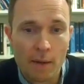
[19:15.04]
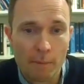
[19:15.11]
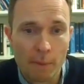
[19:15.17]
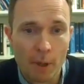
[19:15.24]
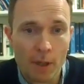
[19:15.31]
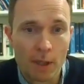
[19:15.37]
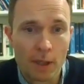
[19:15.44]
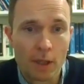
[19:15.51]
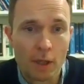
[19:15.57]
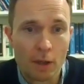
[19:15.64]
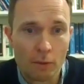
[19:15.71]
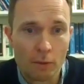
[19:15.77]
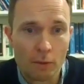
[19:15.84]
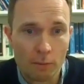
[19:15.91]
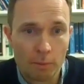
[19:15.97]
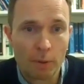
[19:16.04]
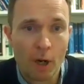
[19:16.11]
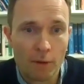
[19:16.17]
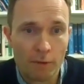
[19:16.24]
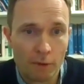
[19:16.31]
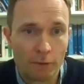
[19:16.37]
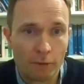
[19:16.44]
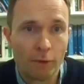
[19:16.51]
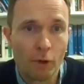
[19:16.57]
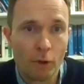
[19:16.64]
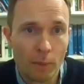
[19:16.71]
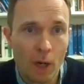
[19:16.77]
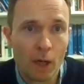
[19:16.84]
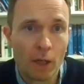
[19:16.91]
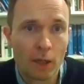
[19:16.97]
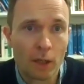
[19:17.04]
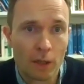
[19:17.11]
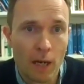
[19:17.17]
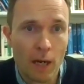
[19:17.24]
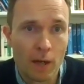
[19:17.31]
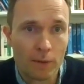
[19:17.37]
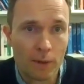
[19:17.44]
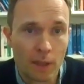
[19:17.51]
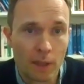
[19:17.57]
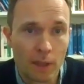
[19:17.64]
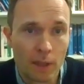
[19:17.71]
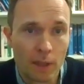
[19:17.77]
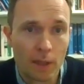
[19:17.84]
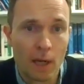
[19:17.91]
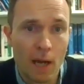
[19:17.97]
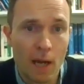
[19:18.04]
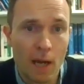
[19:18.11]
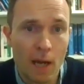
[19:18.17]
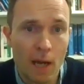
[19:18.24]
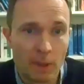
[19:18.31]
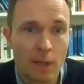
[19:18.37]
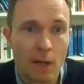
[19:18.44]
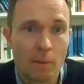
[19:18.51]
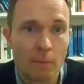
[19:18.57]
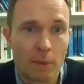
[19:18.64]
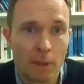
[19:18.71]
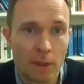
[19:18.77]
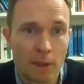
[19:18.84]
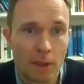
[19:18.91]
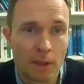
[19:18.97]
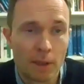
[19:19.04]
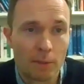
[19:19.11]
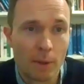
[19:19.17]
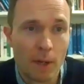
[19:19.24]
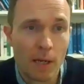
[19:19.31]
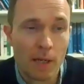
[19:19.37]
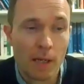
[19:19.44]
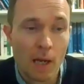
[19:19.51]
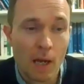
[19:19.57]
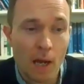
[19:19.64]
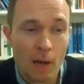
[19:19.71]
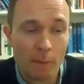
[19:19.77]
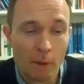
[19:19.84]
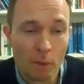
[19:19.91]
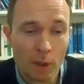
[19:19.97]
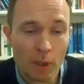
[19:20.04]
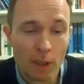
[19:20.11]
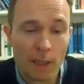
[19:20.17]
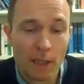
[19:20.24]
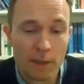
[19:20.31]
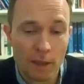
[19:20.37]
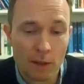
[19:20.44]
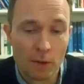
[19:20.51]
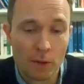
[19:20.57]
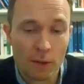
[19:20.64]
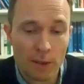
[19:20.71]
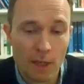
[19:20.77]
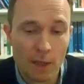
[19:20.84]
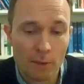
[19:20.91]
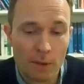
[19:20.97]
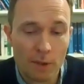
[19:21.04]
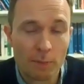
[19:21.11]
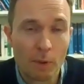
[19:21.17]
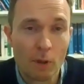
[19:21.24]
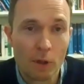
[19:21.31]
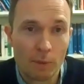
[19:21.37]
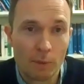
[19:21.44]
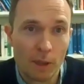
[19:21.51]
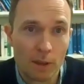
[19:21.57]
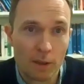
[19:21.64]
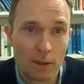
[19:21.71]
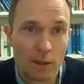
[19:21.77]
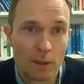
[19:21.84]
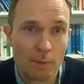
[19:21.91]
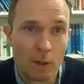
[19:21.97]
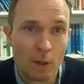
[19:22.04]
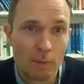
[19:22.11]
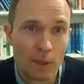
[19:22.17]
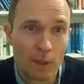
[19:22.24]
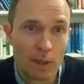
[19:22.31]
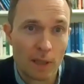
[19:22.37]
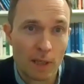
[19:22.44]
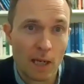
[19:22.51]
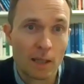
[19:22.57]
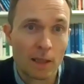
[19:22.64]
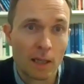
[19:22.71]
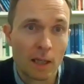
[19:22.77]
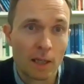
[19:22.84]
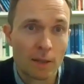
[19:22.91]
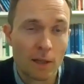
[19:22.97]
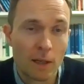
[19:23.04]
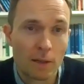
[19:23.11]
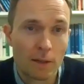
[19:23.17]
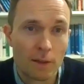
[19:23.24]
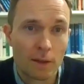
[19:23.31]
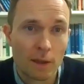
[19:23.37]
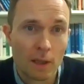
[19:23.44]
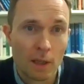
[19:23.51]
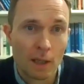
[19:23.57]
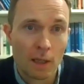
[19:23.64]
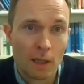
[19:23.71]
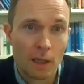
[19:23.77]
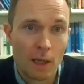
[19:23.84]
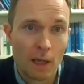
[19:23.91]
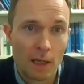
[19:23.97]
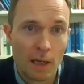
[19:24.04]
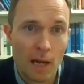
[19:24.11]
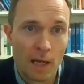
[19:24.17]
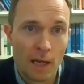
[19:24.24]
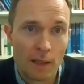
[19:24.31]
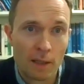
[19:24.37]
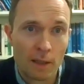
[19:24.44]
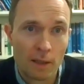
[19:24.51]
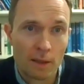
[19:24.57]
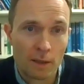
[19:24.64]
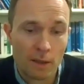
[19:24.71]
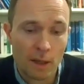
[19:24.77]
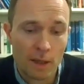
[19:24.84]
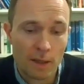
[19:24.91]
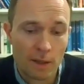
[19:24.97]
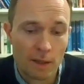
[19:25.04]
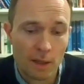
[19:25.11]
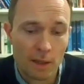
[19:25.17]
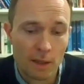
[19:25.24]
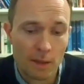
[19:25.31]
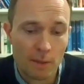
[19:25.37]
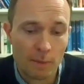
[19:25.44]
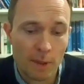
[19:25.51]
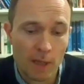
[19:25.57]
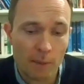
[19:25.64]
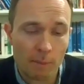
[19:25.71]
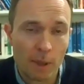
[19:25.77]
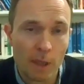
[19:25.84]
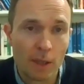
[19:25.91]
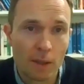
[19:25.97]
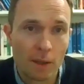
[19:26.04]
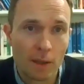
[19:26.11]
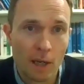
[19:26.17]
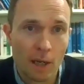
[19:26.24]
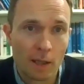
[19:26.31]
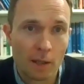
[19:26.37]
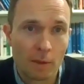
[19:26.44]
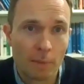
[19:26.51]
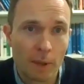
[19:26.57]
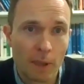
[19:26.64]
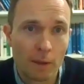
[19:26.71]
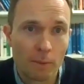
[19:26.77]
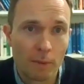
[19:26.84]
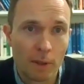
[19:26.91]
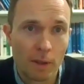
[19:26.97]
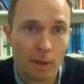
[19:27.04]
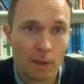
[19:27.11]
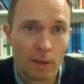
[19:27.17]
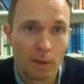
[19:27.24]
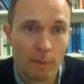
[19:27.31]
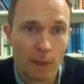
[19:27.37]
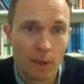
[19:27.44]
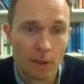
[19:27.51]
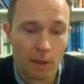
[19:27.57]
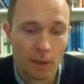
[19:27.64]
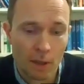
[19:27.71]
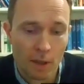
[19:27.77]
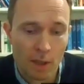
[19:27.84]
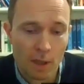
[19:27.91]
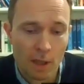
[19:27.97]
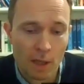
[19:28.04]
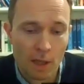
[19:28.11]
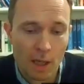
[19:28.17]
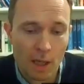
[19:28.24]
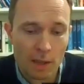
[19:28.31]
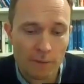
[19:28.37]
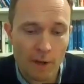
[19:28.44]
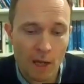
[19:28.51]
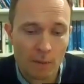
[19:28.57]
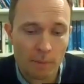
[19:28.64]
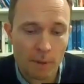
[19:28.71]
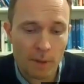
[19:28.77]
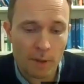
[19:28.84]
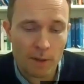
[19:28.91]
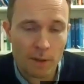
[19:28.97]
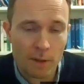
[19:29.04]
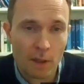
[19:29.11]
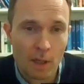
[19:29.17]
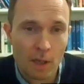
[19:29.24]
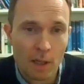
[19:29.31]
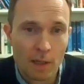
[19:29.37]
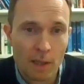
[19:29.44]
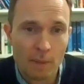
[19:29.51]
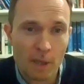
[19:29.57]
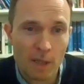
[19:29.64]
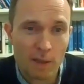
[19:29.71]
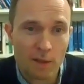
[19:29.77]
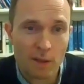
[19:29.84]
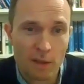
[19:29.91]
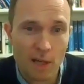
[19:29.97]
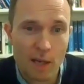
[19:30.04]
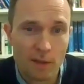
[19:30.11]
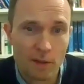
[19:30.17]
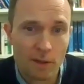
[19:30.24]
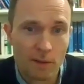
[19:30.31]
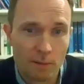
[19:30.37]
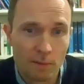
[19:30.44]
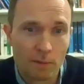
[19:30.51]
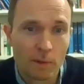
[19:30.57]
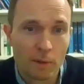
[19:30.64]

buying, private full market housing, the land should be assembled in this way. I mean, one of the things that cuts out smaller builders at the moment is they can't access land and sites. They simply can't compete with the bigger developers, and that means there's less